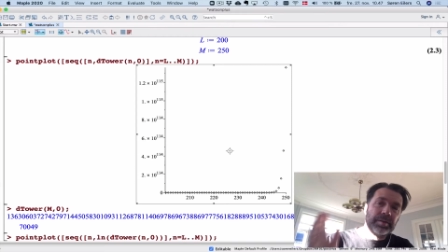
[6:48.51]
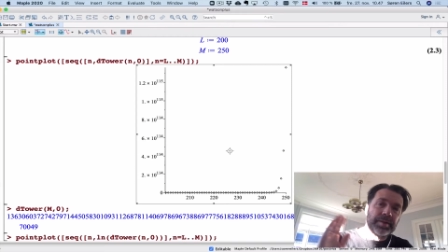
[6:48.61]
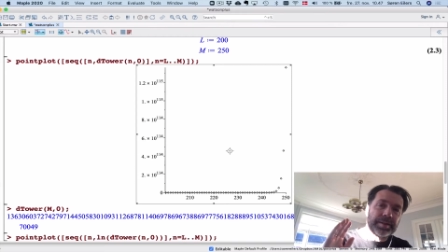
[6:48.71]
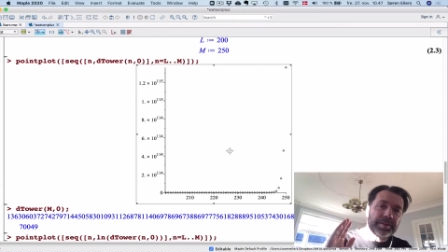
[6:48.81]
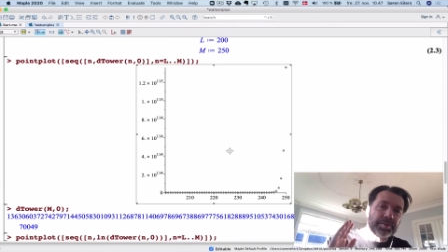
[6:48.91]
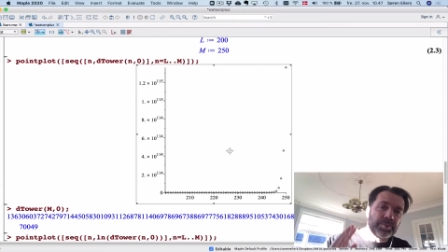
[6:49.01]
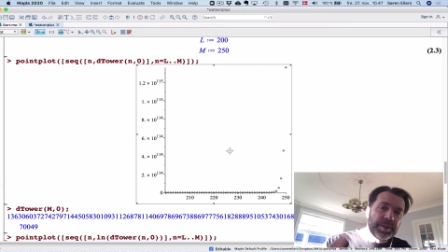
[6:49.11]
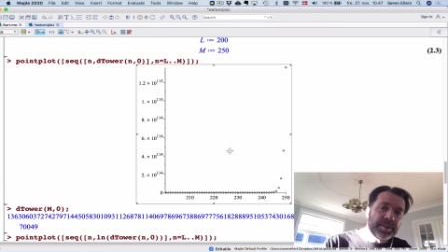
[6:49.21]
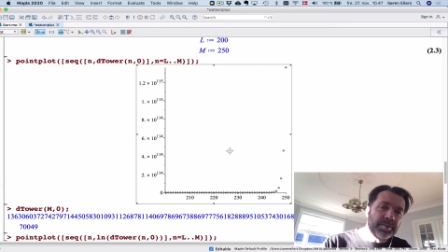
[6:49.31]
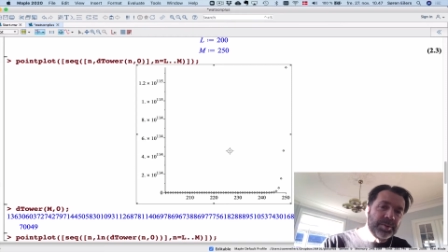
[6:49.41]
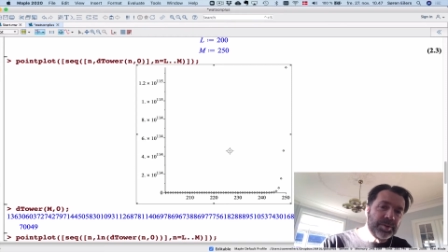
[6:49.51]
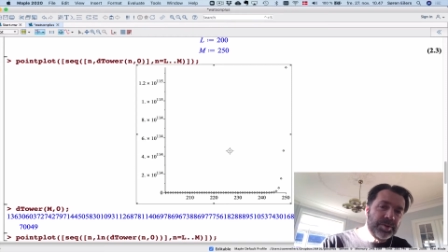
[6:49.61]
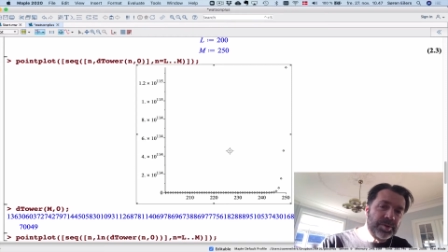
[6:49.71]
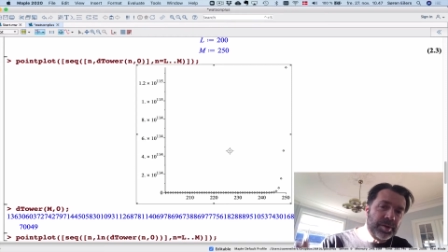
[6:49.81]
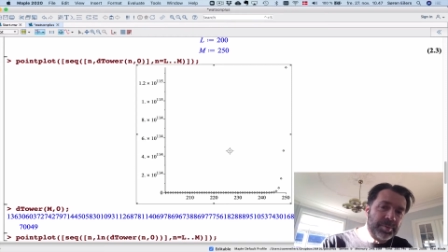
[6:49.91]
that it's reasonable
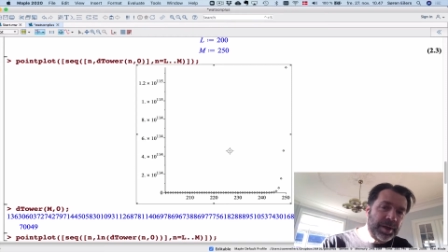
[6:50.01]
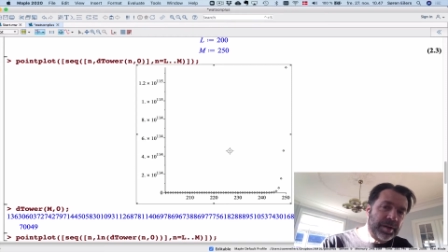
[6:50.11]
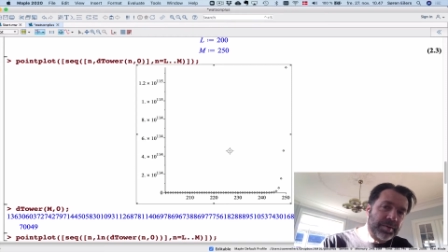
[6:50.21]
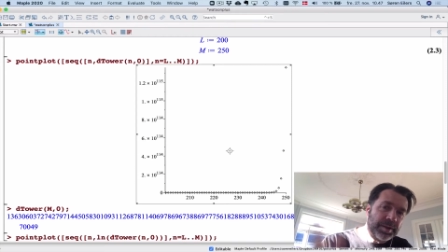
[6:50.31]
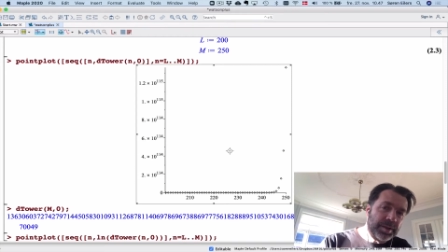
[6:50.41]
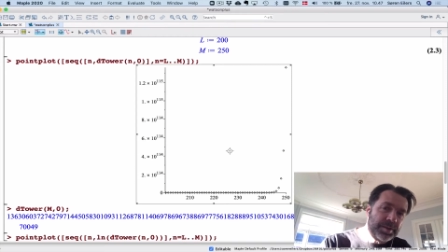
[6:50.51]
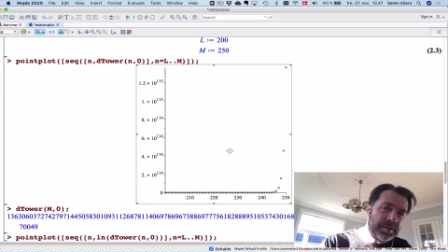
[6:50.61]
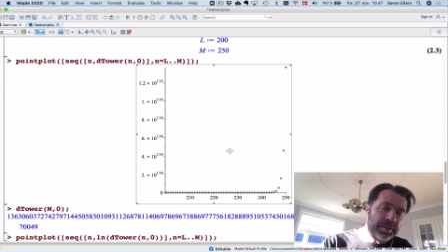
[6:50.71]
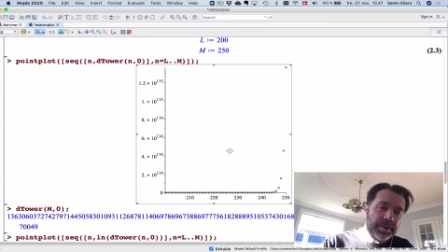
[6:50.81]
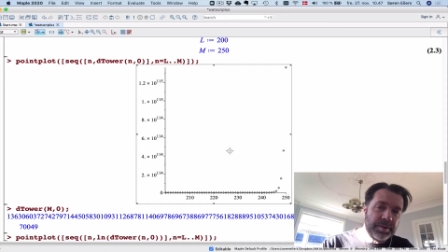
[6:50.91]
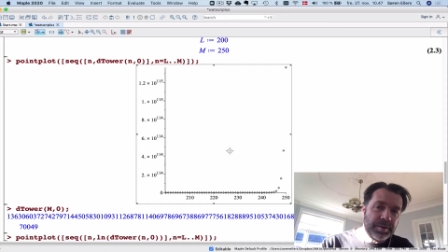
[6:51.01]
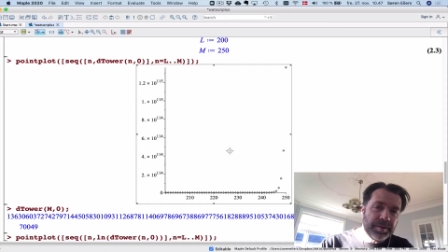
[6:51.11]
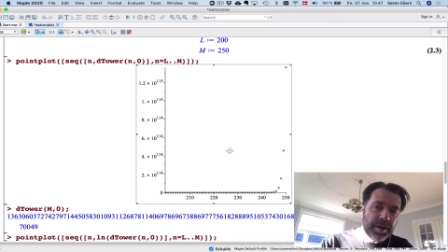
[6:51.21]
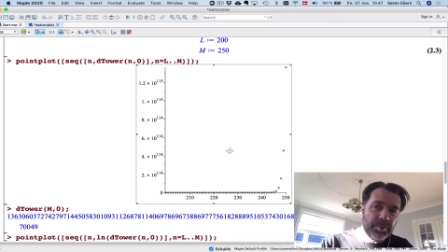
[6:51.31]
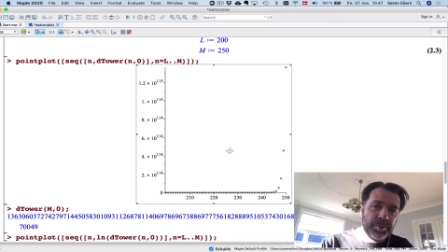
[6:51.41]
to compare these uh,
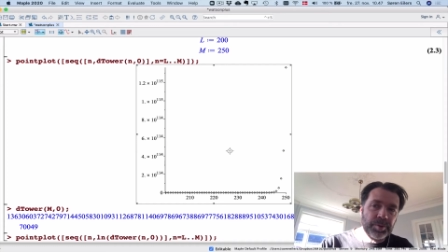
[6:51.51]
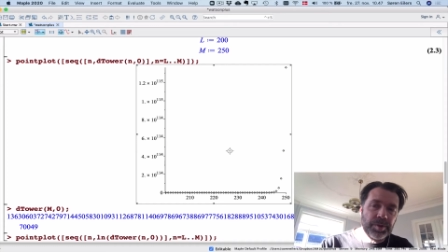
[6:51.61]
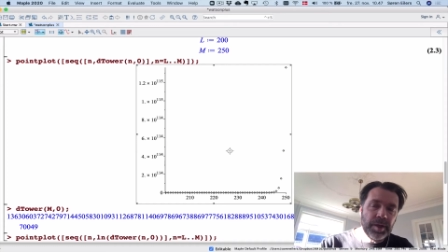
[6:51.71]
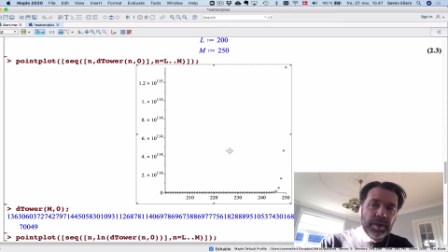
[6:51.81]
this output